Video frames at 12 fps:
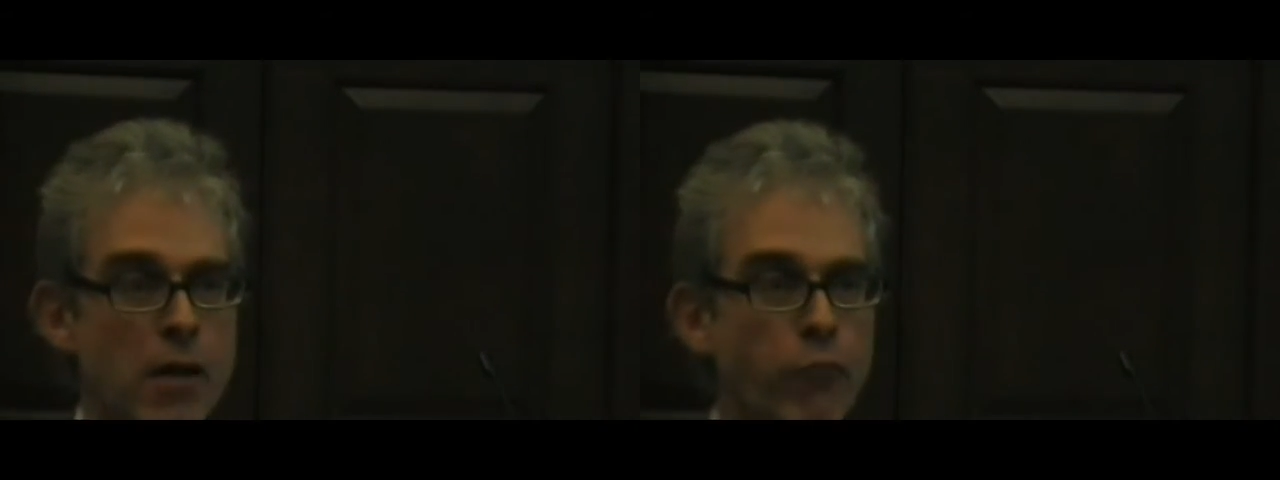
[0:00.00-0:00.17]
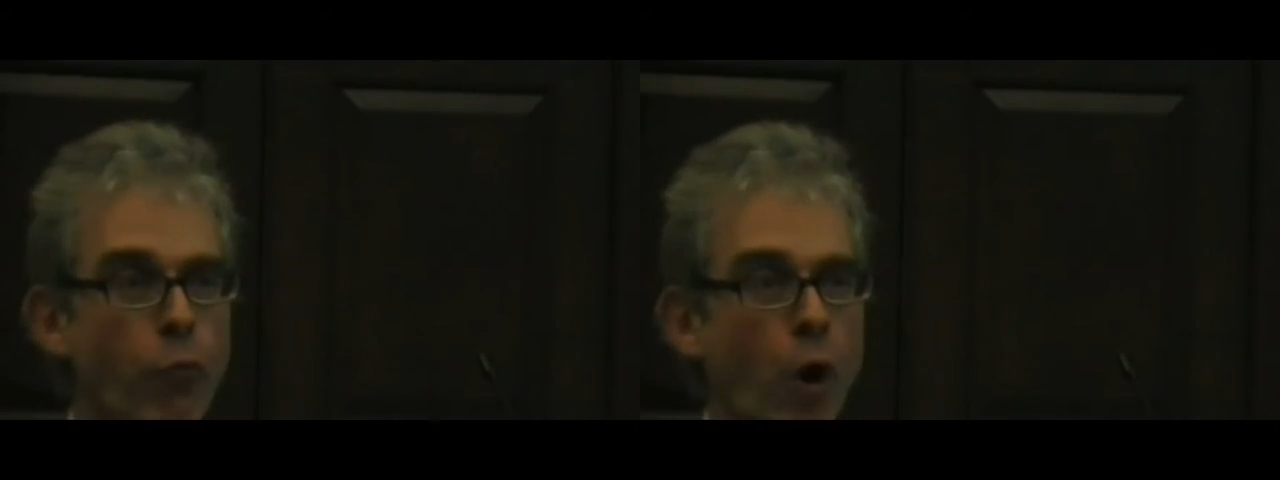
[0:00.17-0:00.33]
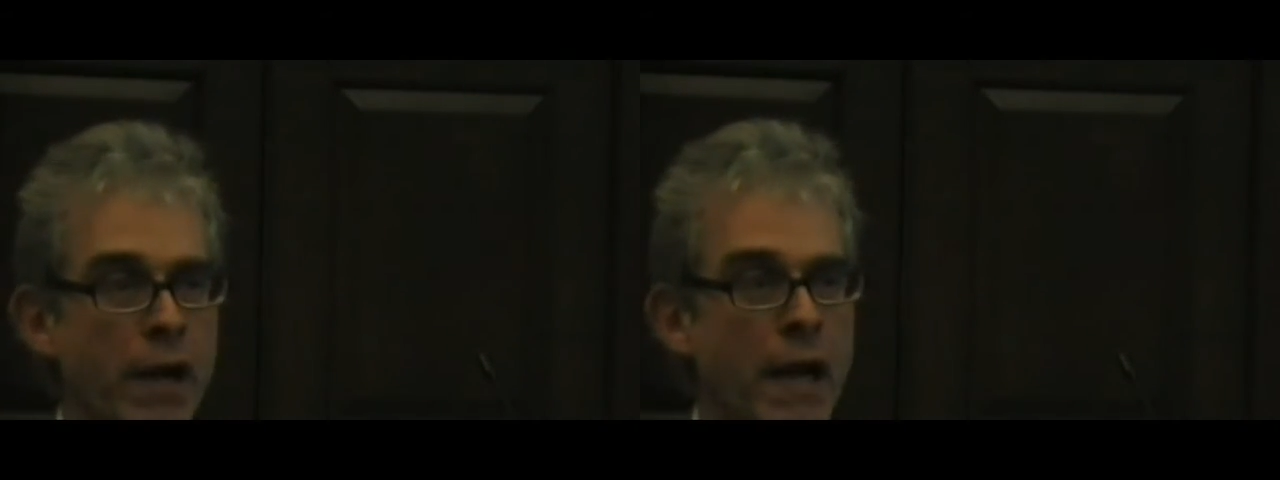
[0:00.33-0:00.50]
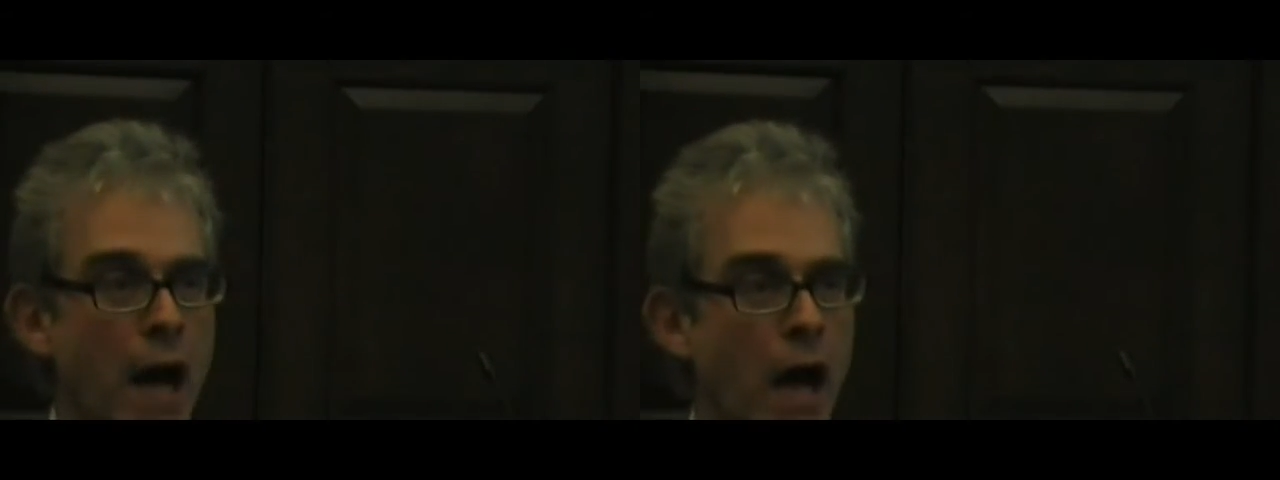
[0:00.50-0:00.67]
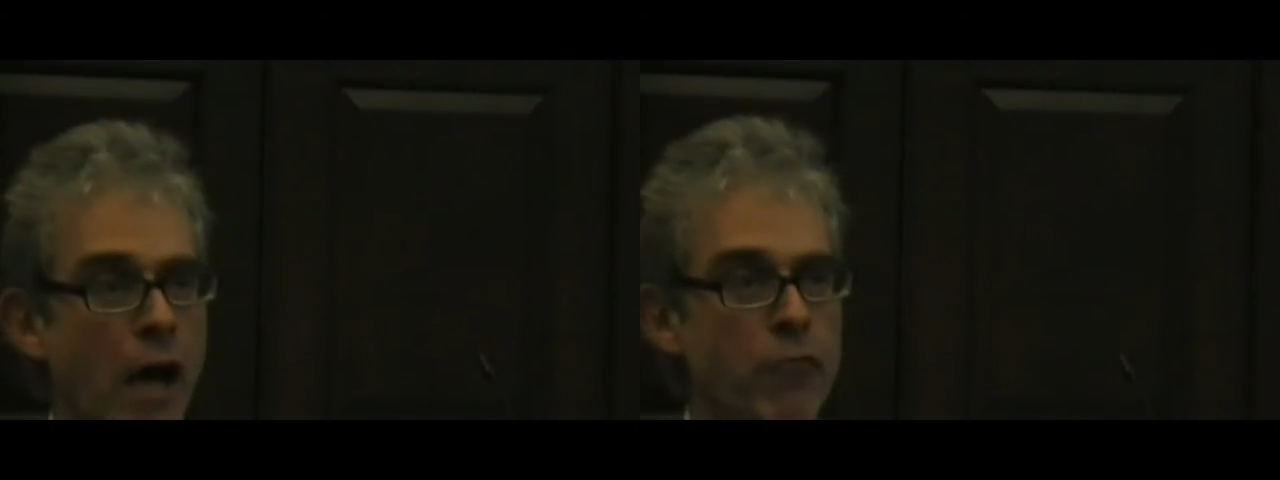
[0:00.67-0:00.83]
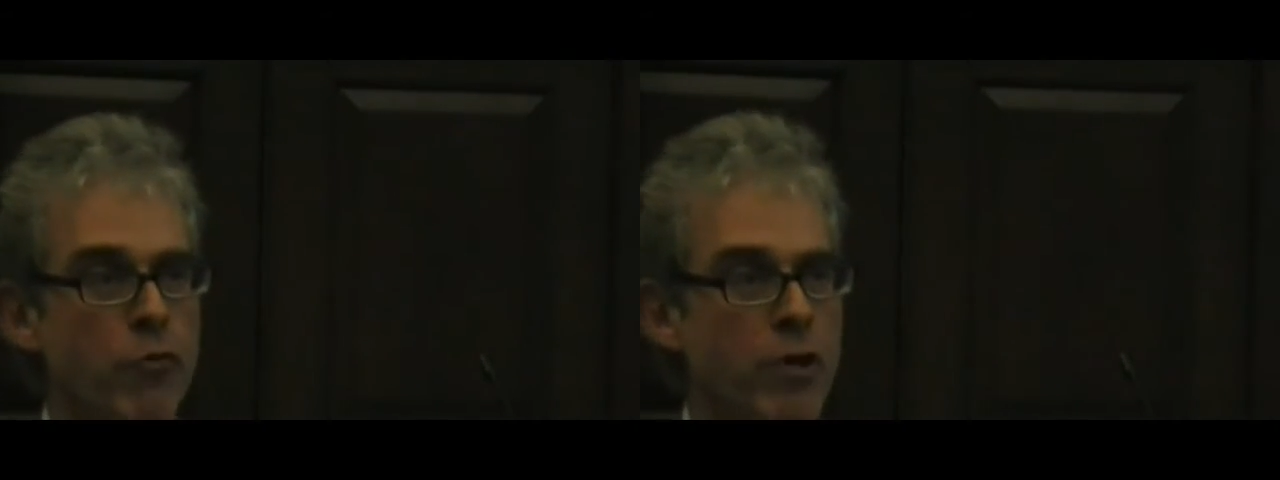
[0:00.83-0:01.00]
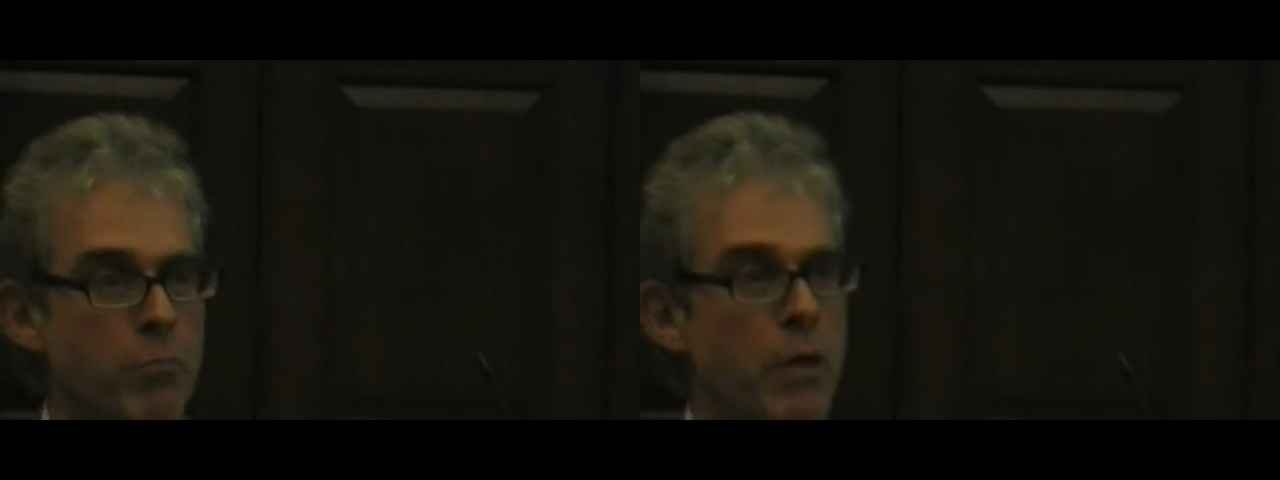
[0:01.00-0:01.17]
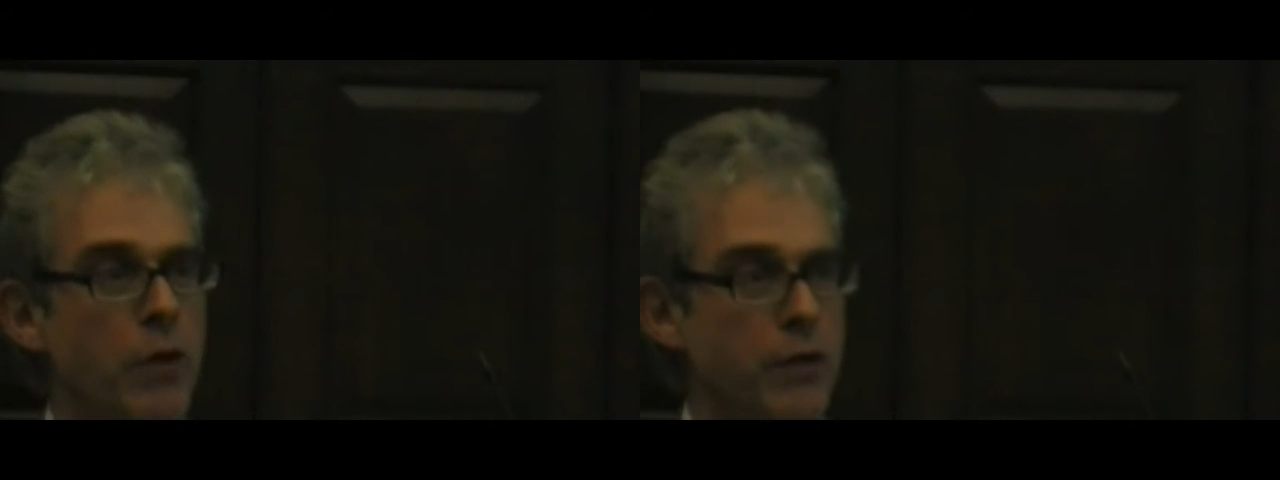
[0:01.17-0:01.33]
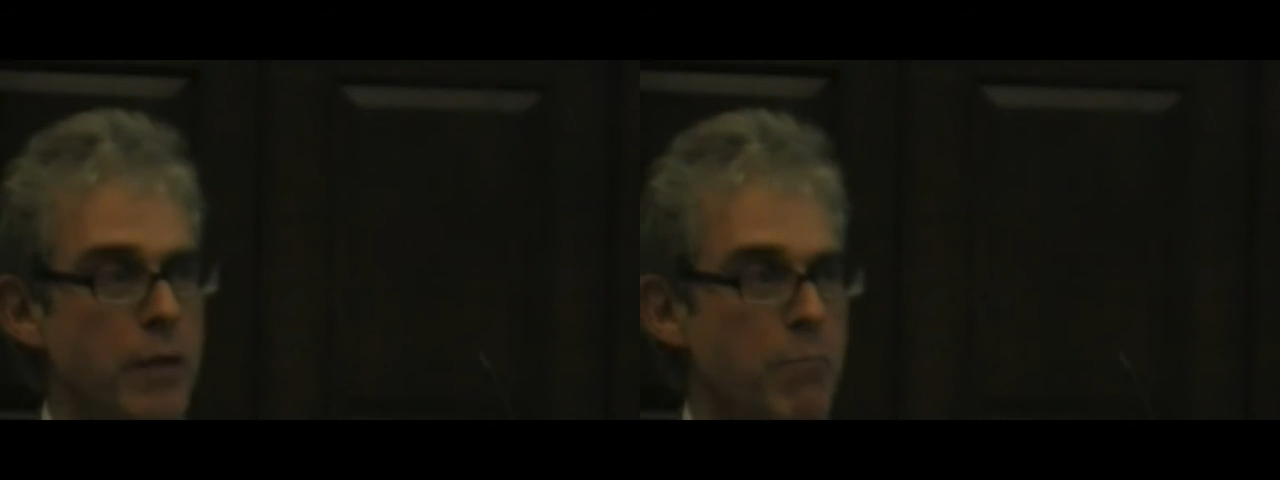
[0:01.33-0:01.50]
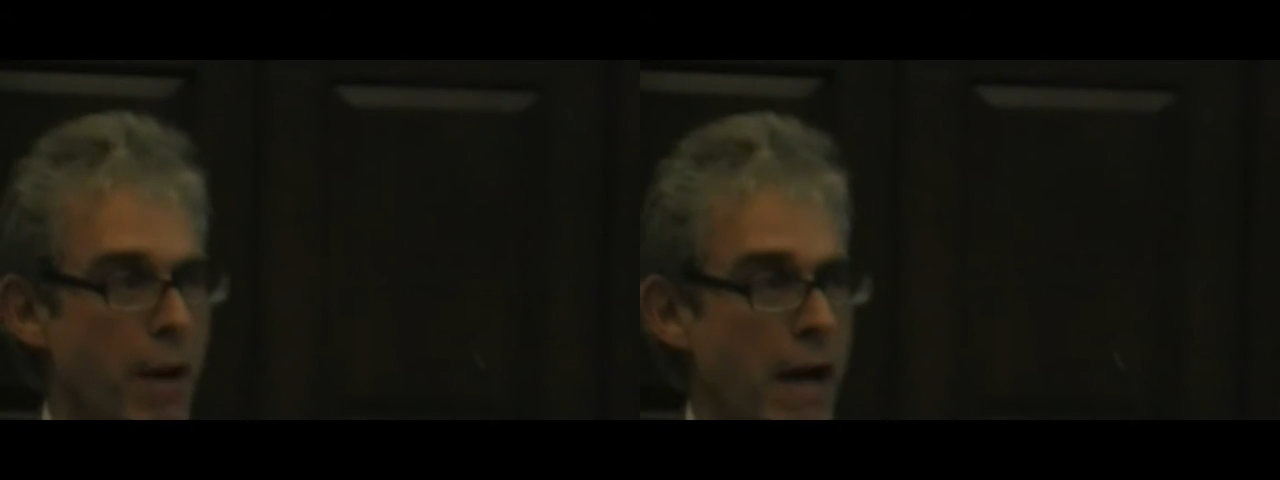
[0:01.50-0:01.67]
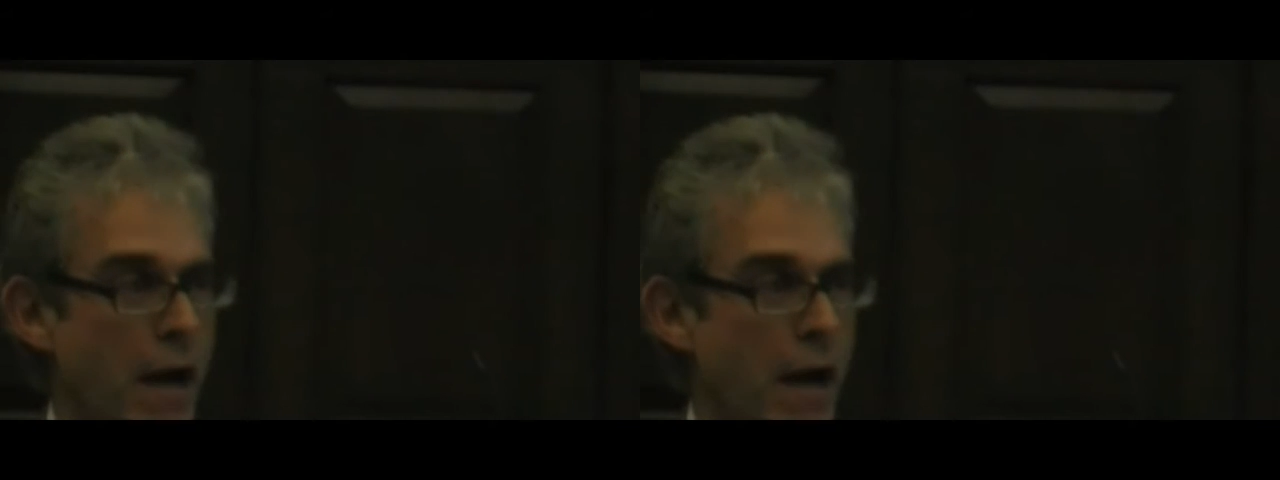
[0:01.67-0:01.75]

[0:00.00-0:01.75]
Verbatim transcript: of £100 million